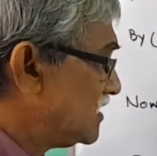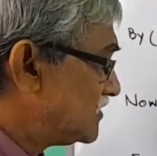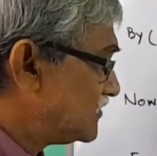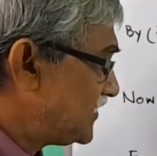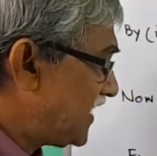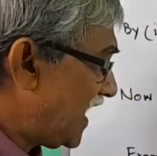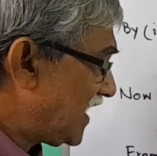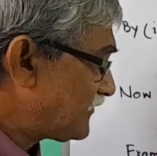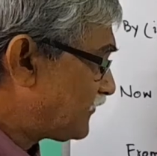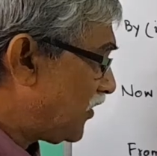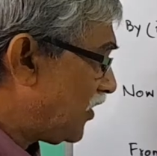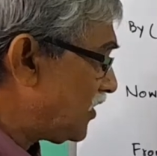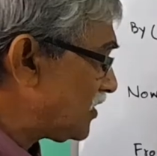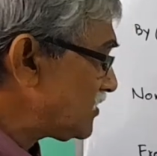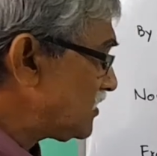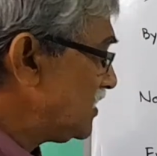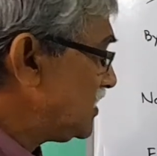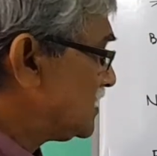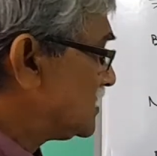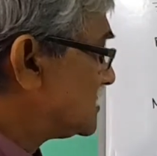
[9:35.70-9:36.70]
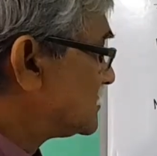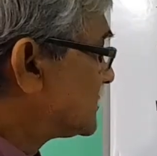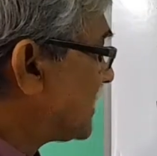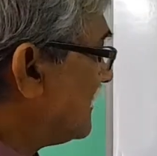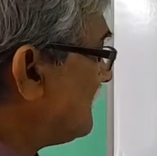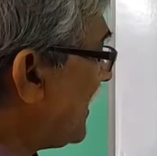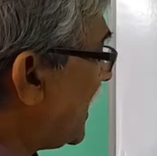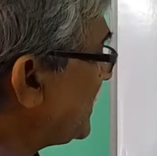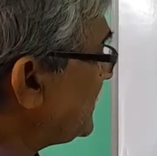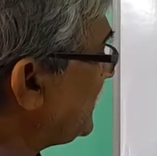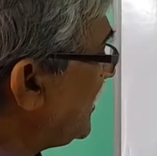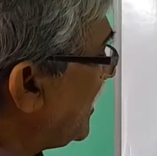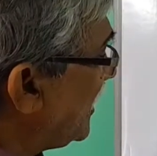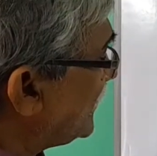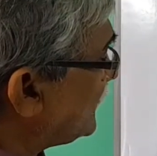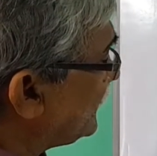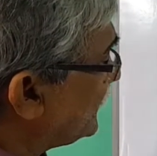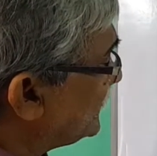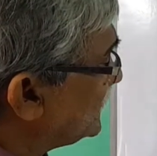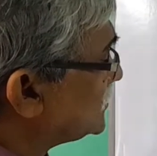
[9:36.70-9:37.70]
Therefore, the
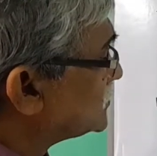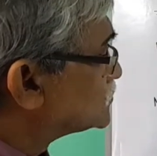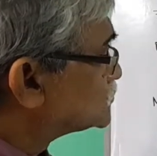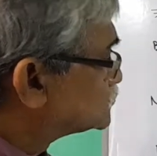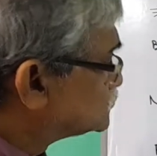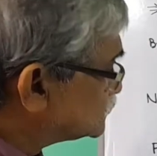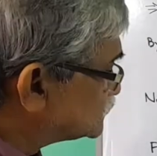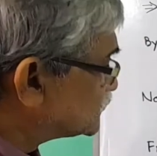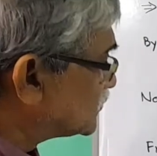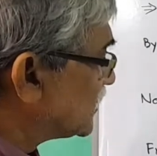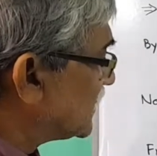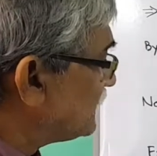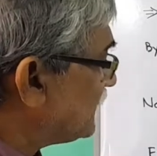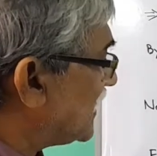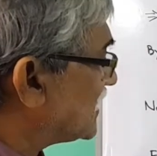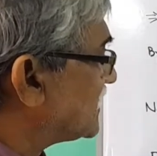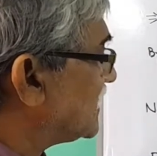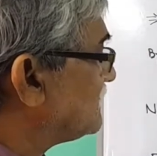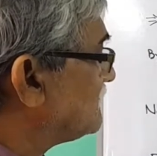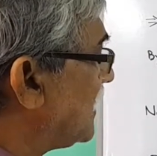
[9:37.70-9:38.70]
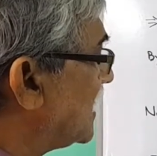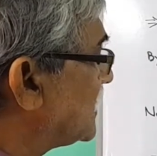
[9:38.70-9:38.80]
minus 2 to the power n